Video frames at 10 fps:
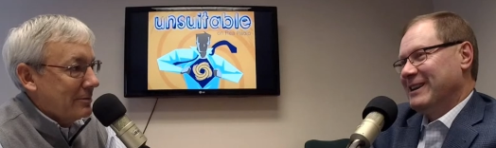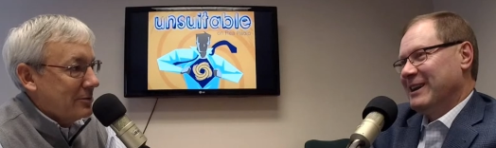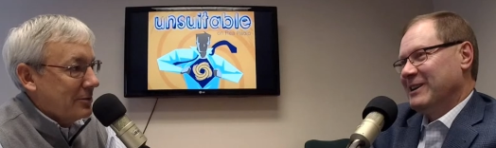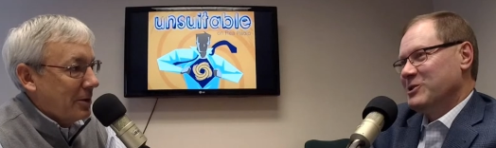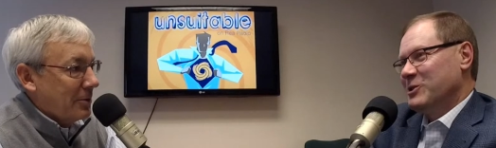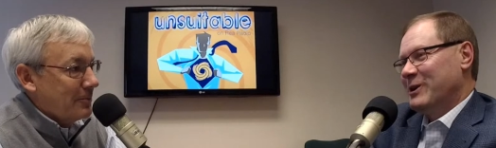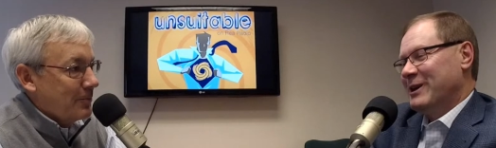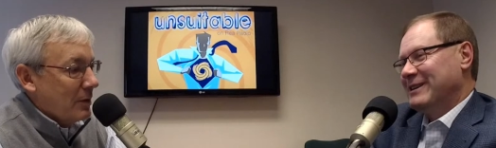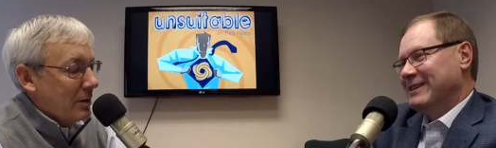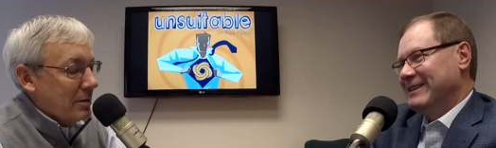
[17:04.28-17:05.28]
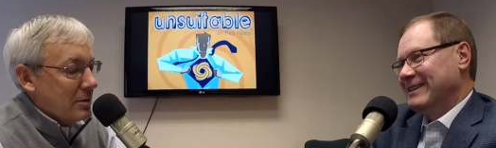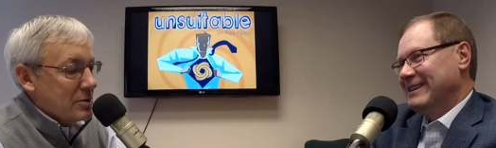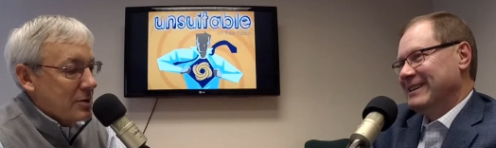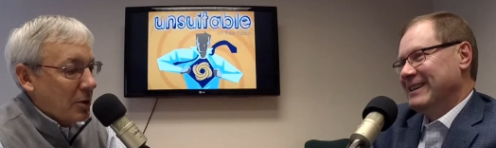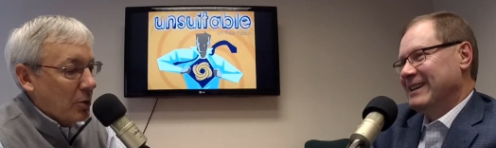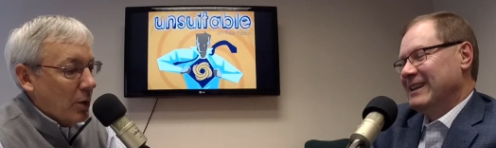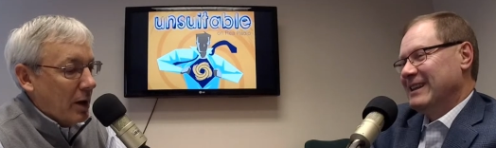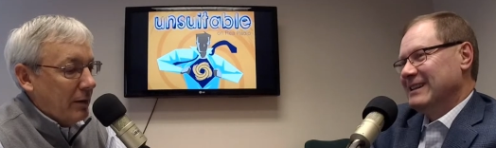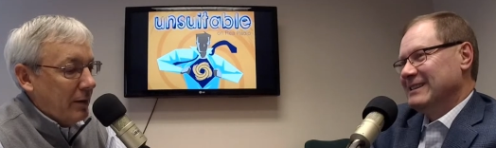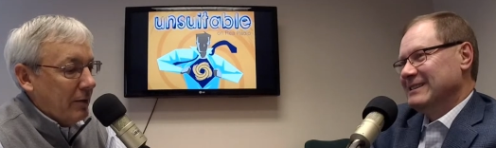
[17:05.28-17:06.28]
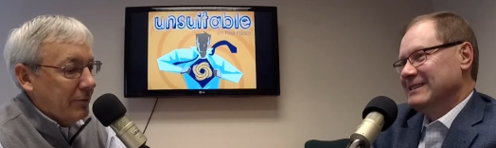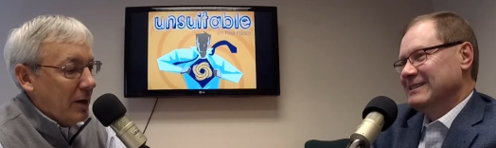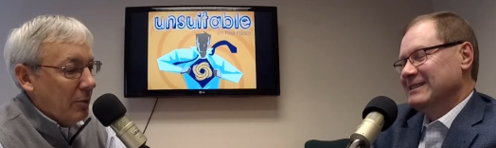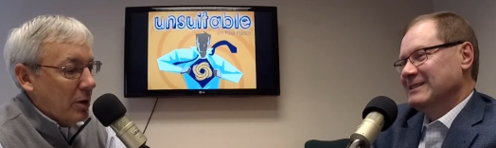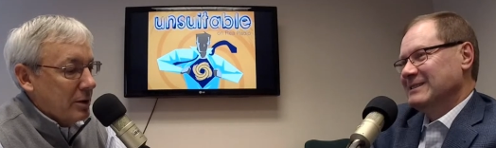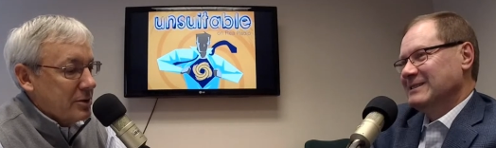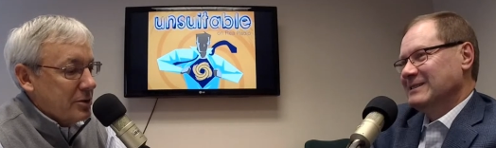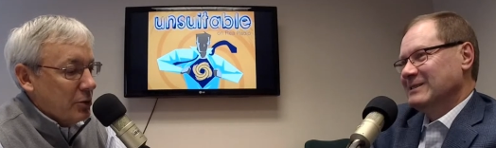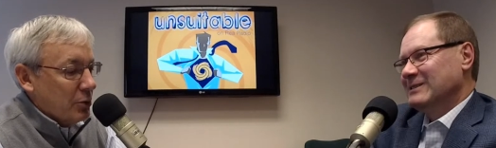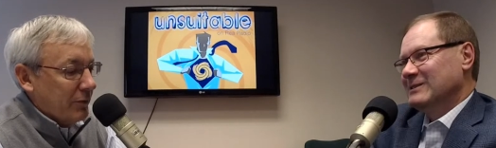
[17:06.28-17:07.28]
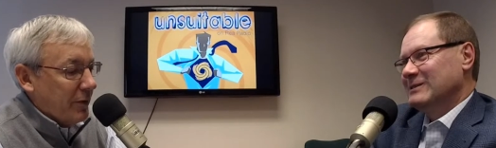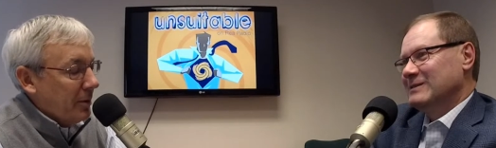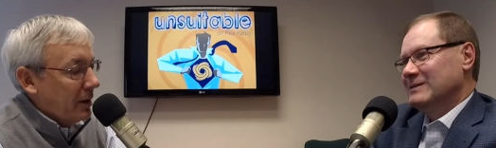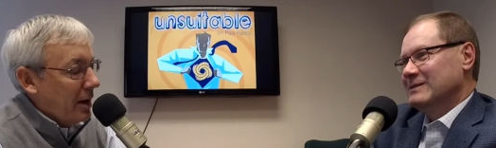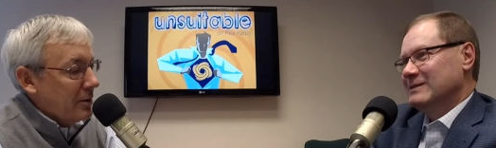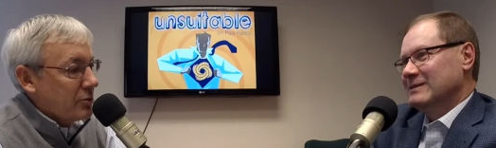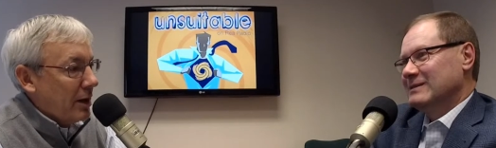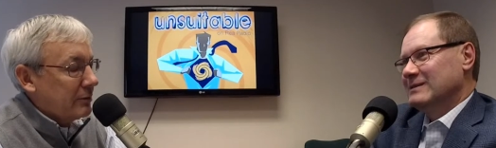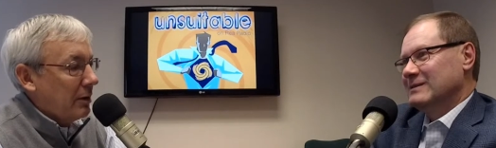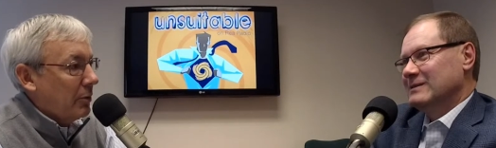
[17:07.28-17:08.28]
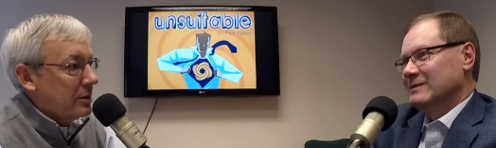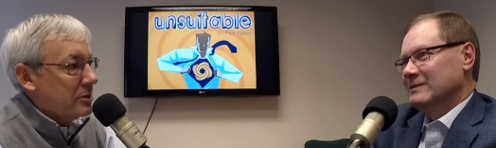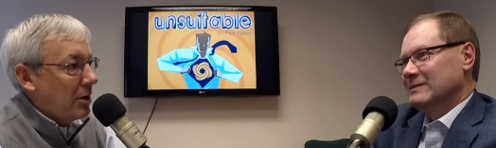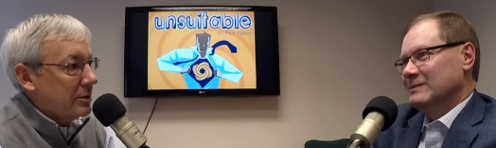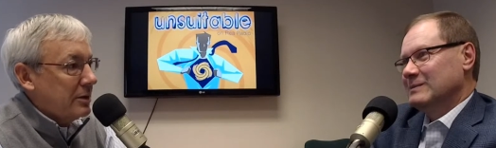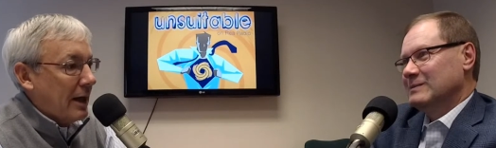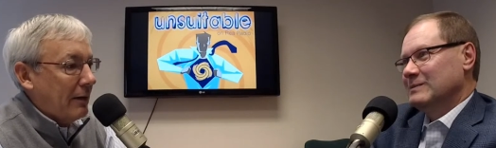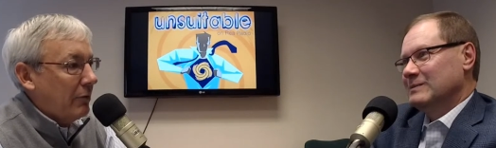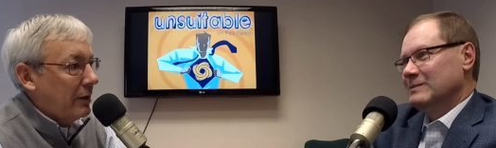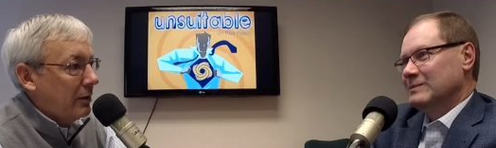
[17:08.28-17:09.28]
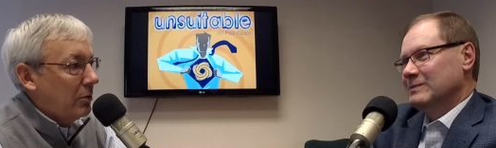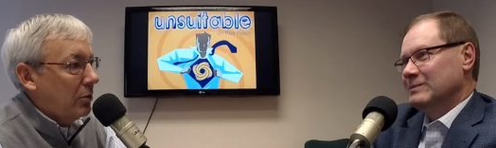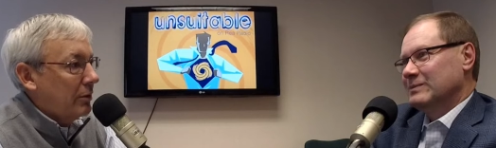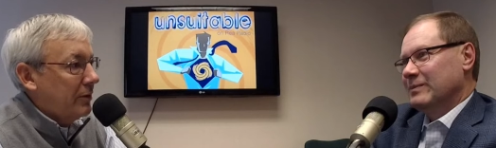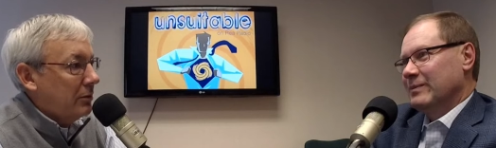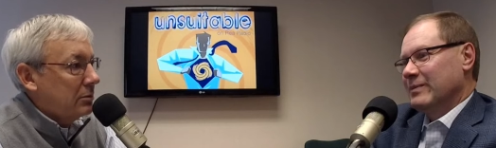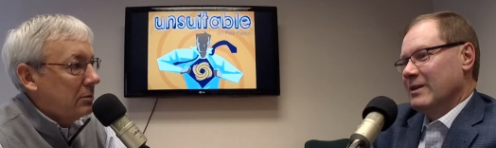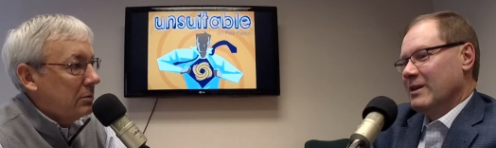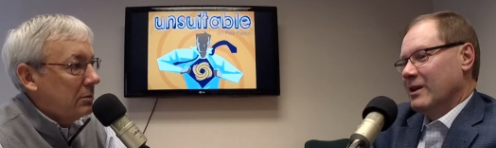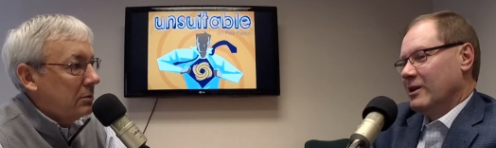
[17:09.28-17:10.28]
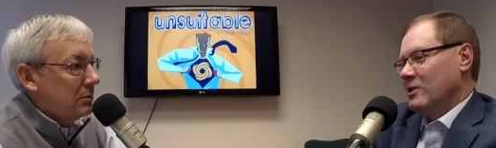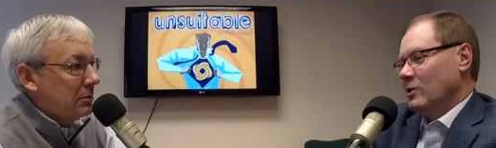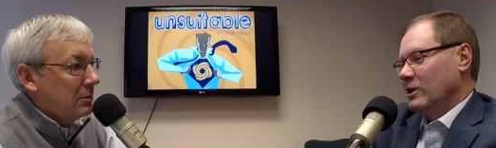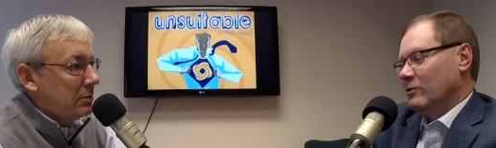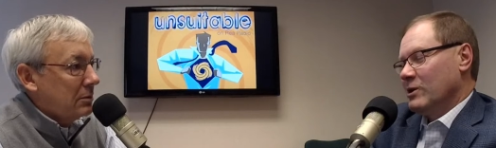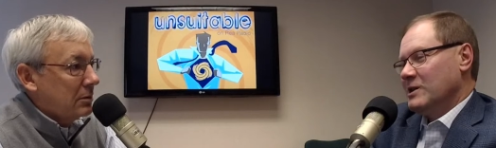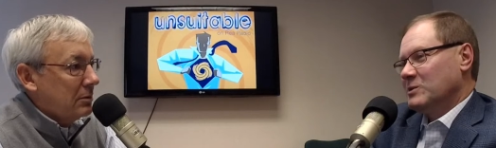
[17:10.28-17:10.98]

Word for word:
Speaker 1: I so, enjoy it. So uh, if I want to, if I'm a contractor and I want to talk to you, how do I get a hold of you? You can reach